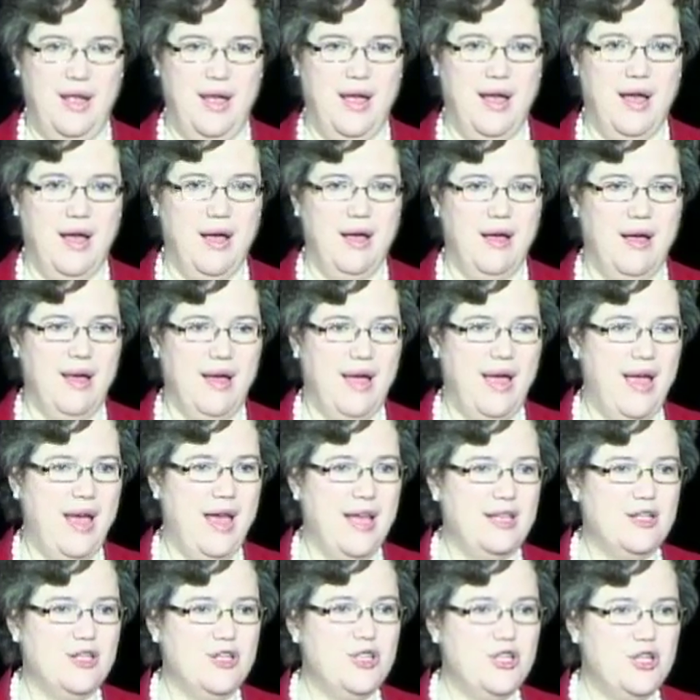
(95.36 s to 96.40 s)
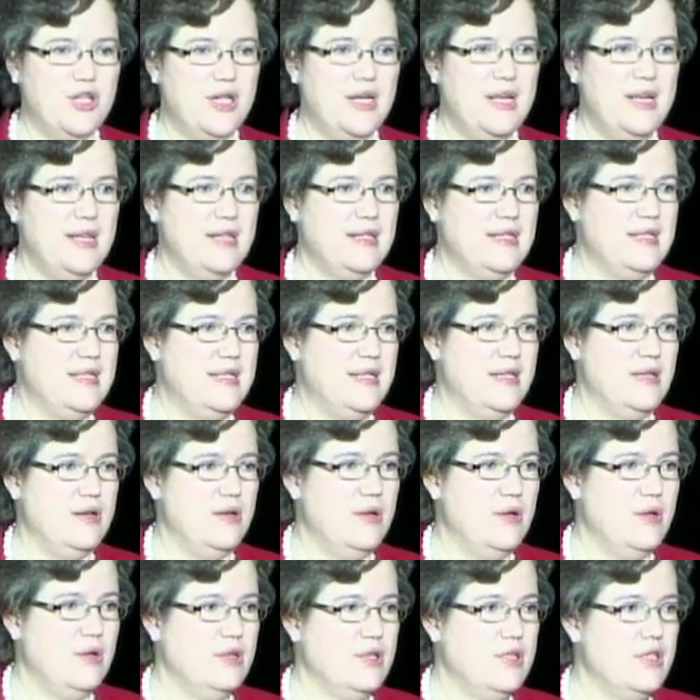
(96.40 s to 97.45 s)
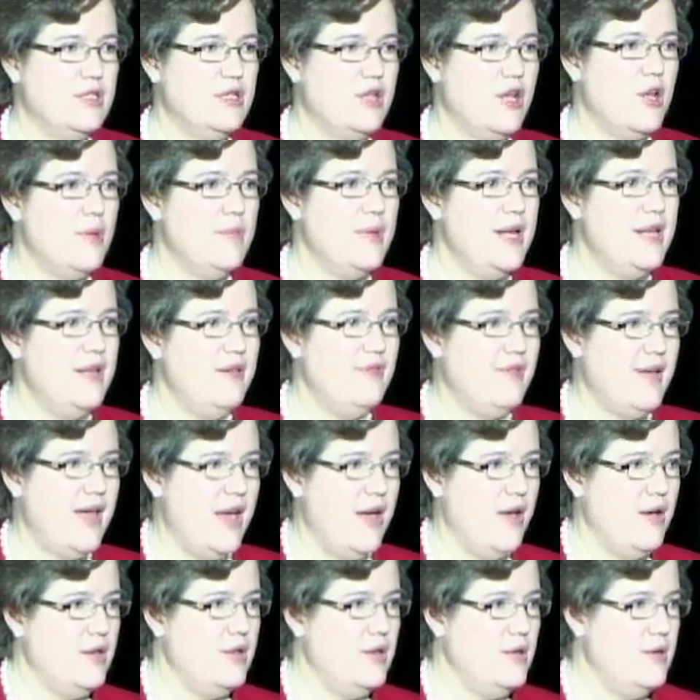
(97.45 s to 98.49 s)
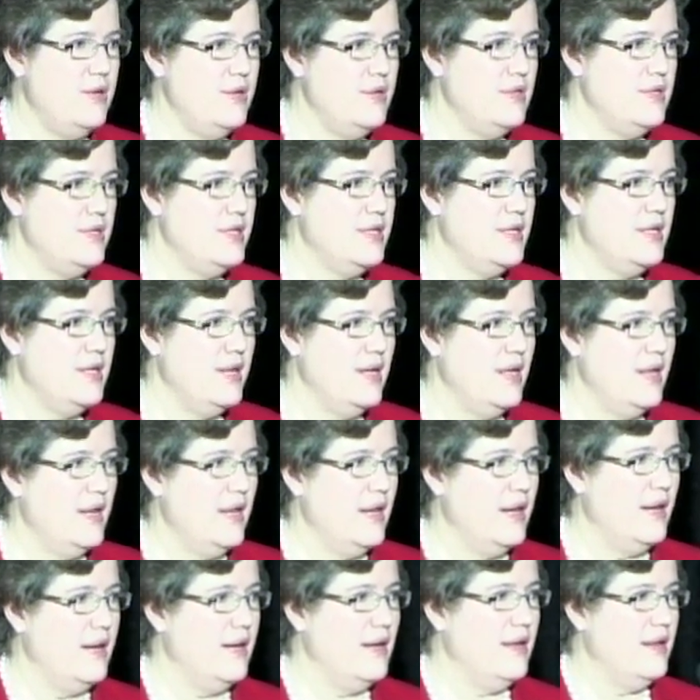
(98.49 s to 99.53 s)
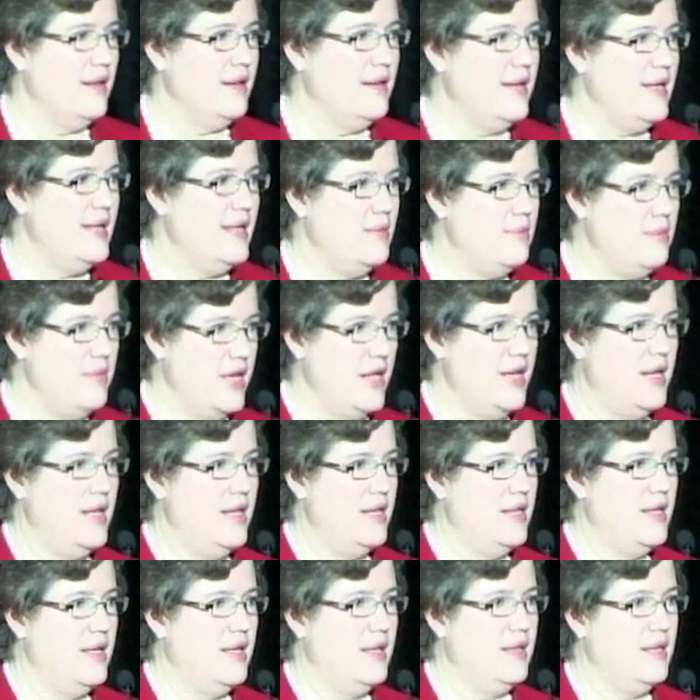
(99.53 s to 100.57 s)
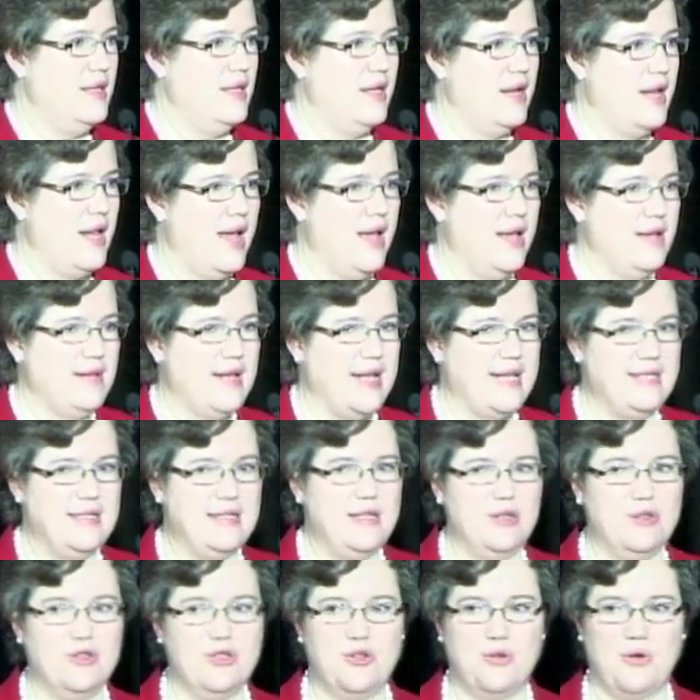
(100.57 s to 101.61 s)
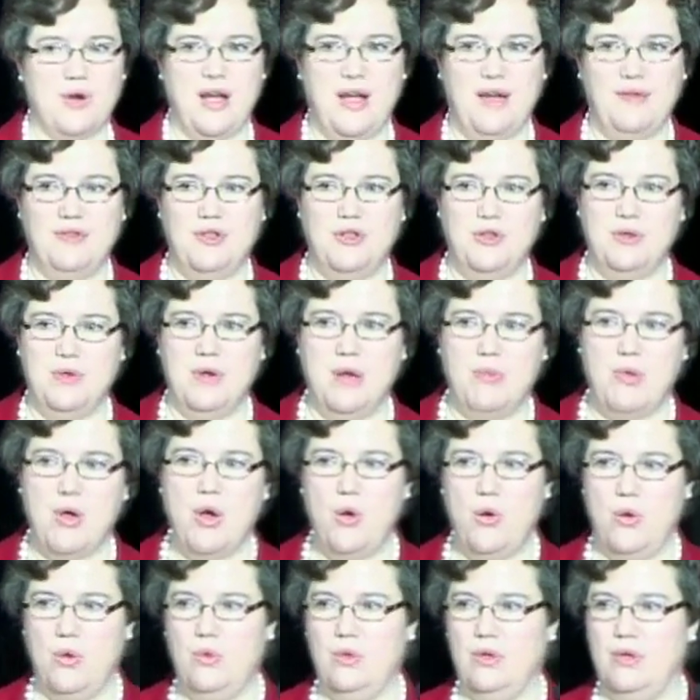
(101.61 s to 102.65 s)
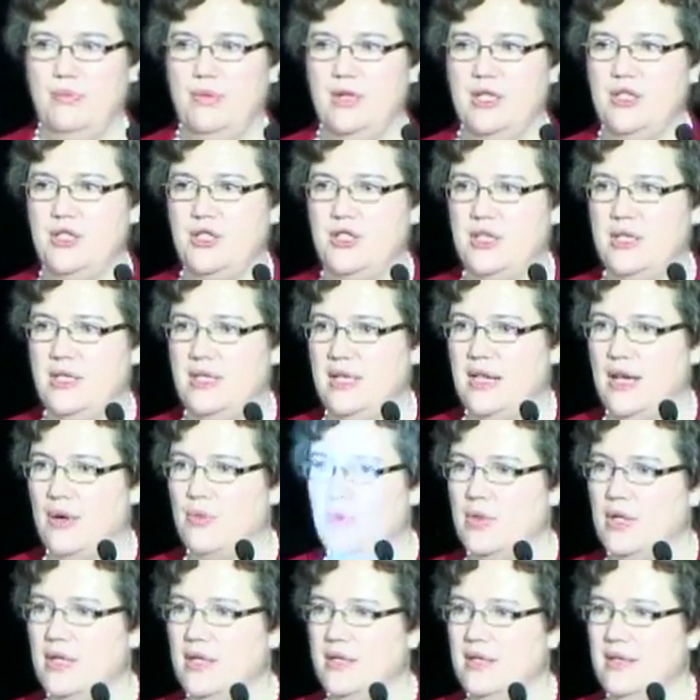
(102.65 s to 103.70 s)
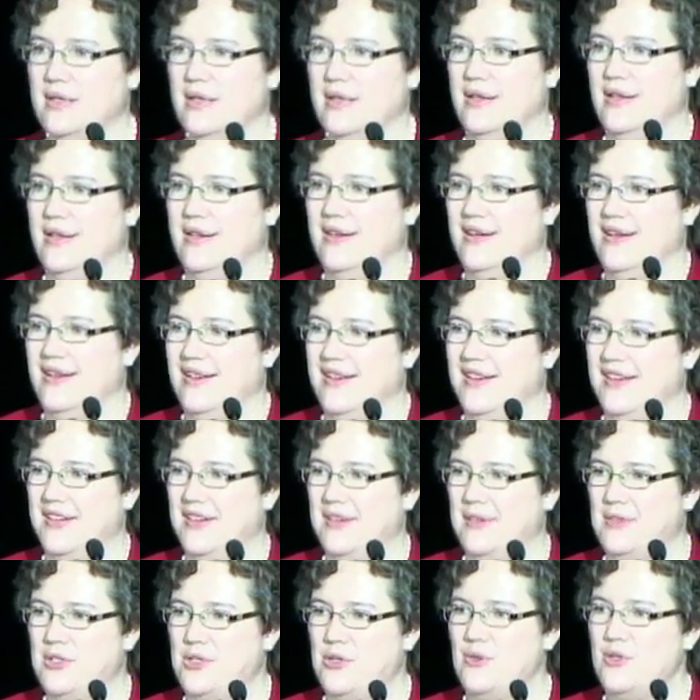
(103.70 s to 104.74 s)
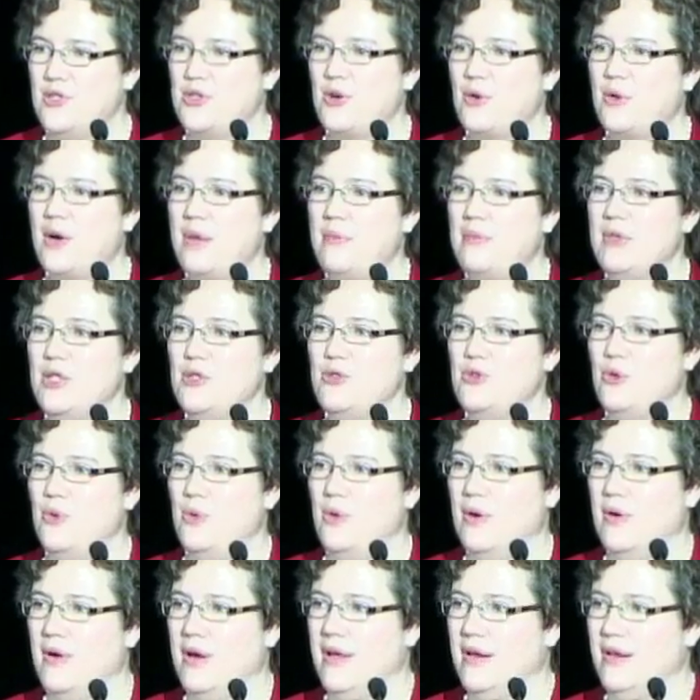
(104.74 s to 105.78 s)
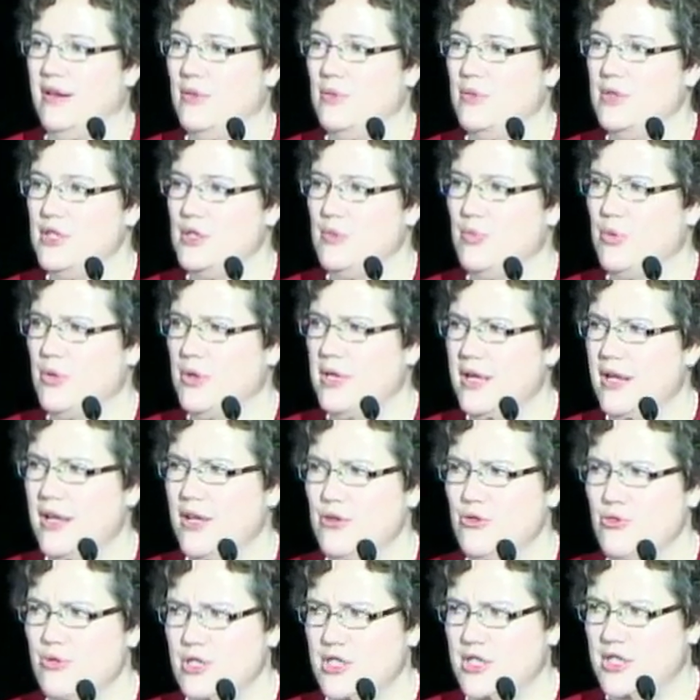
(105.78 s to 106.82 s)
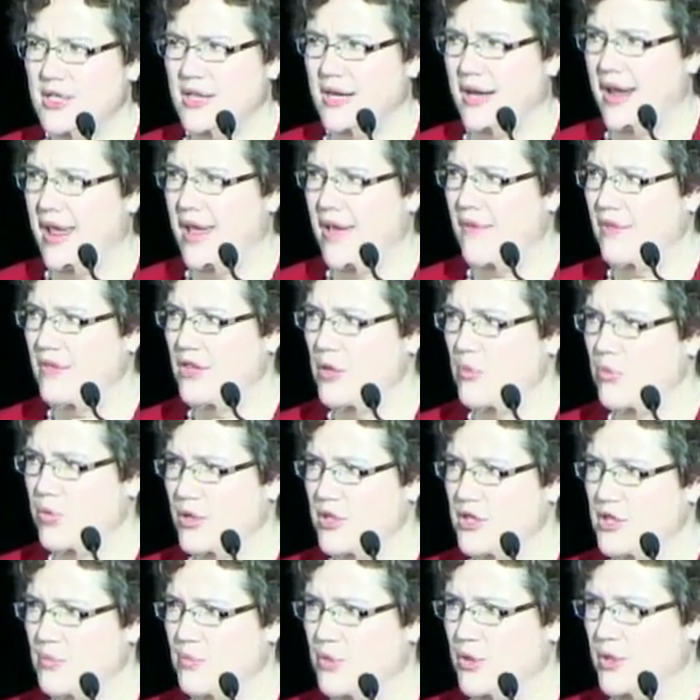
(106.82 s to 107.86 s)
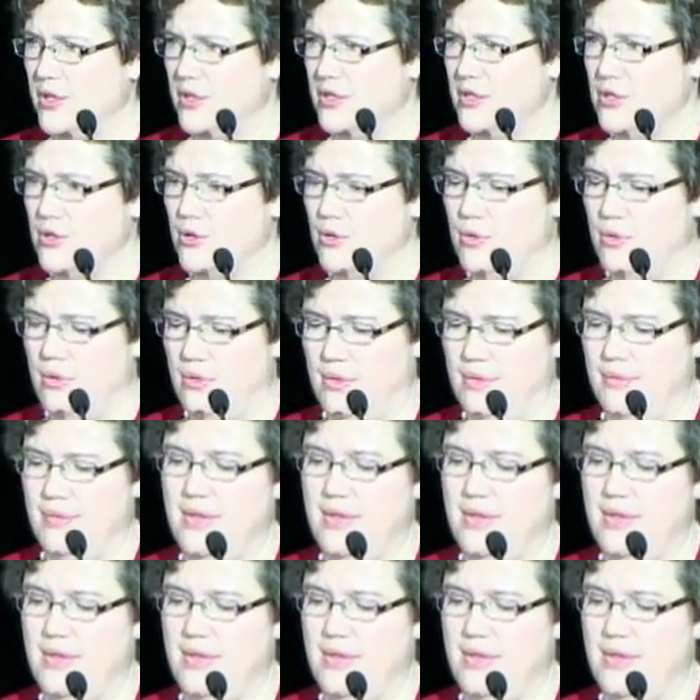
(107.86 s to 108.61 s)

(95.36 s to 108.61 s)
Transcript: uh, and she instilled so many values uh, in me that, that I, I still strive to uphold, but she, I really... Uh, she was a great mentor, and it was pretty interesting having the principal of the school